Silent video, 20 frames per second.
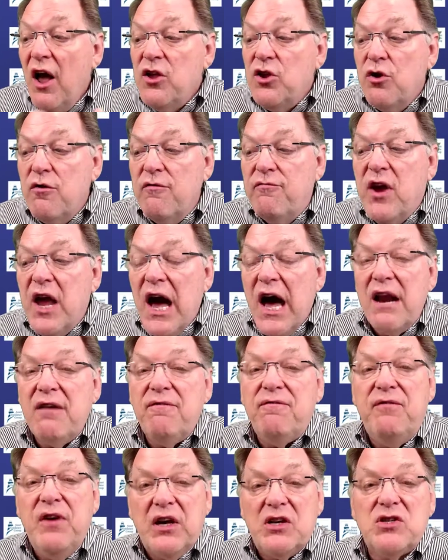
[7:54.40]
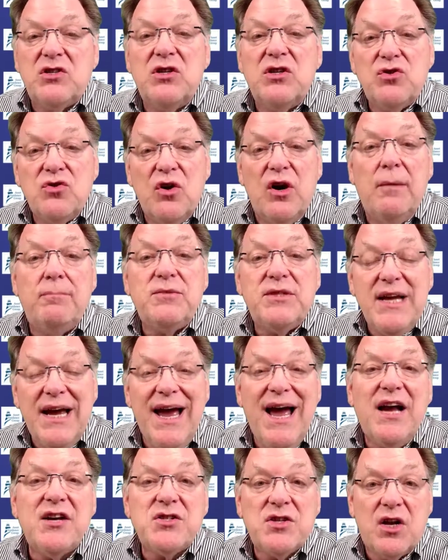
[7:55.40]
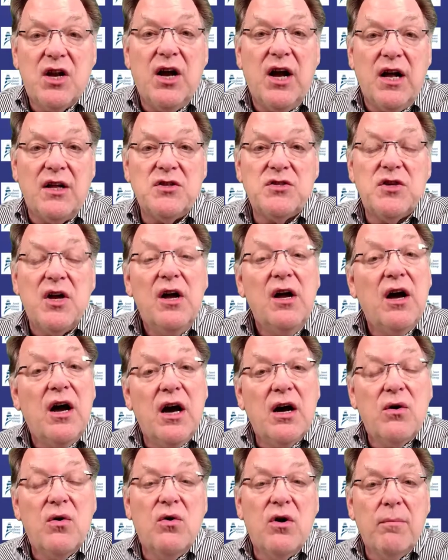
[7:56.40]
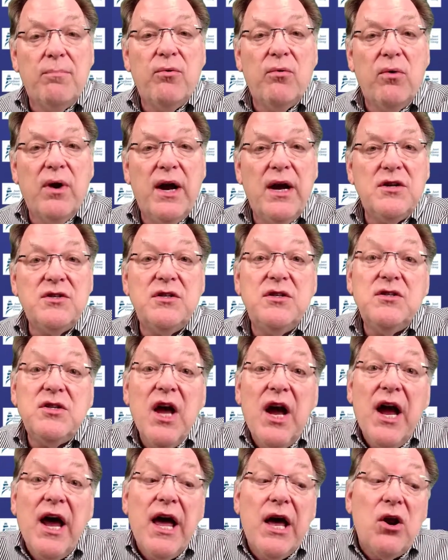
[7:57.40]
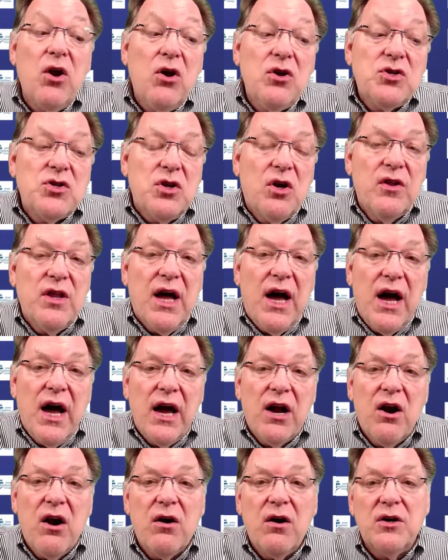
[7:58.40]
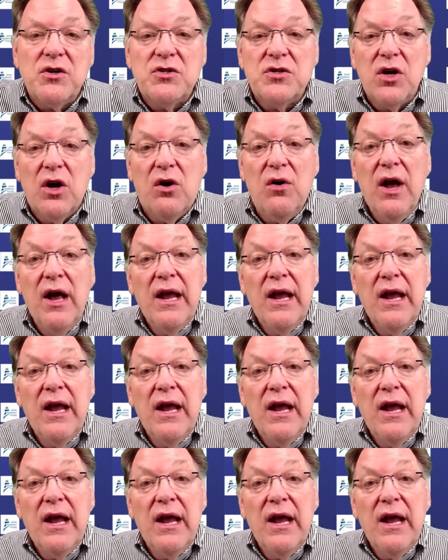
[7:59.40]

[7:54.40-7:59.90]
you've got to fix the Trump tax cuts on corporations and also the high earners. So